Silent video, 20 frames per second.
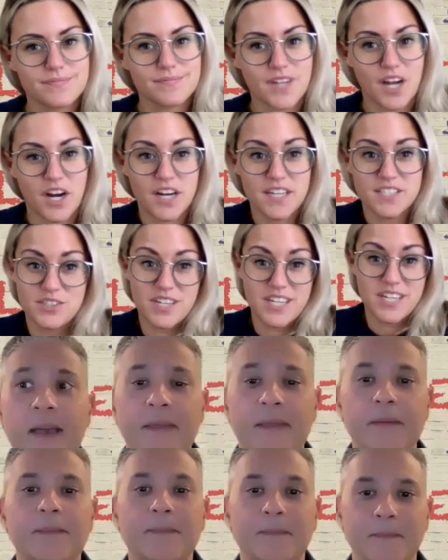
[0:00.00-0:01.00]
All right, cool. So I guess
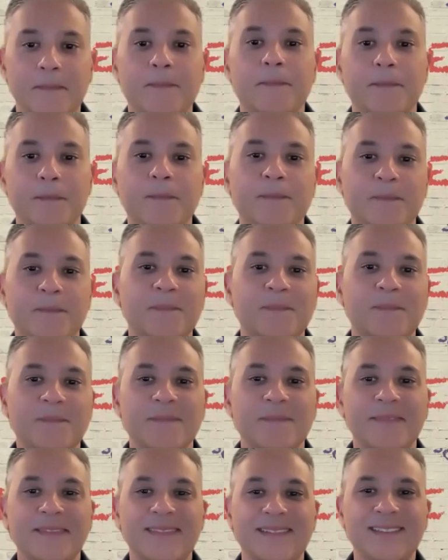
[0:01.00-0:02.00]
we got more to talk
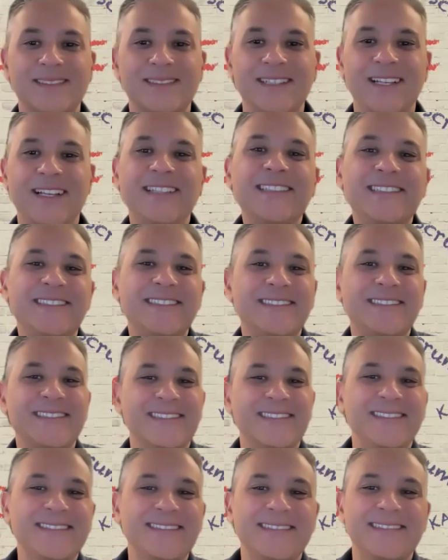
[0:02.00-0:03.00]
about. Sorry, Leo, go
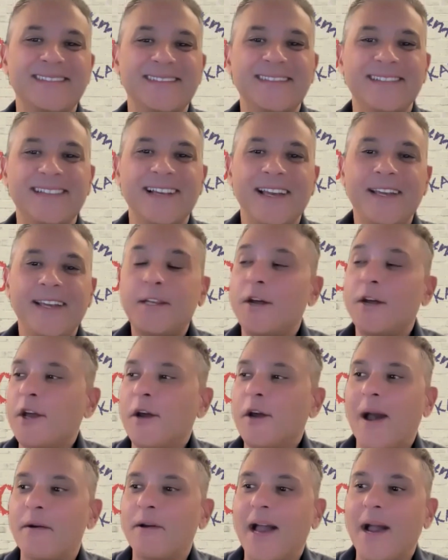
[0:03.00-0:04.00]
for it. No,
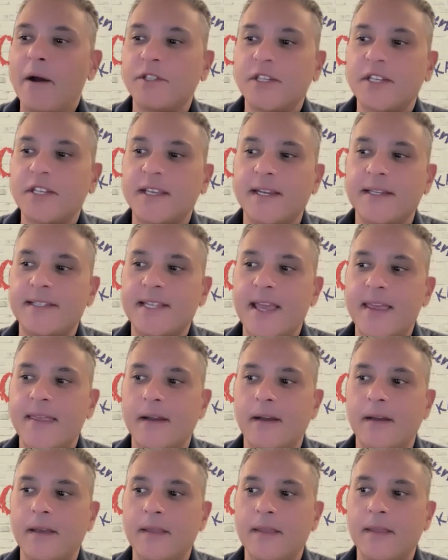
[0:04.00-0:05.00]
I was just going to say
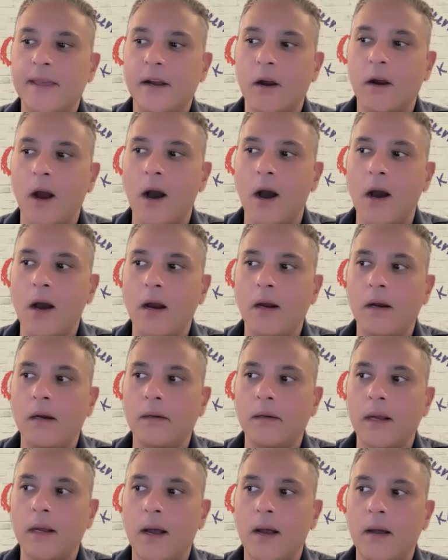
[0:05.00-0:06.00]
there
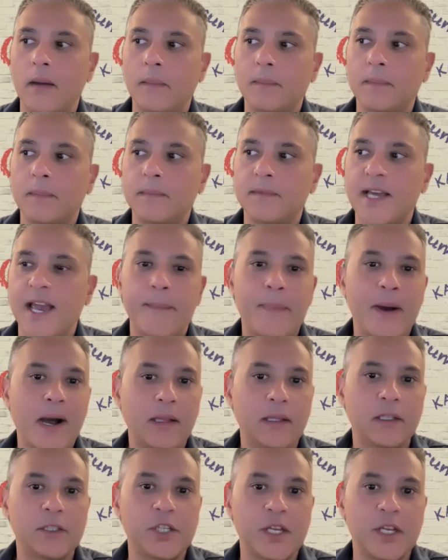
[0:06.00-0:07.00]
are
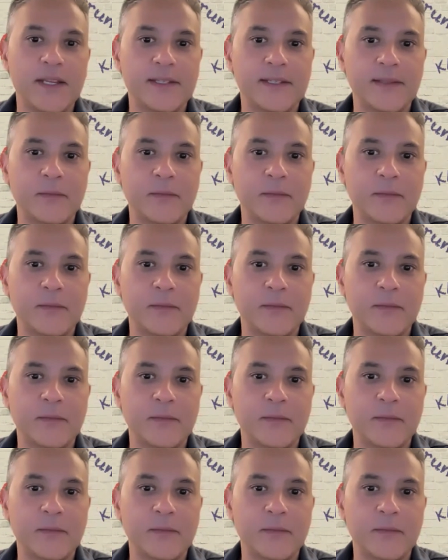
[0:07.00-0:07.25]
typologies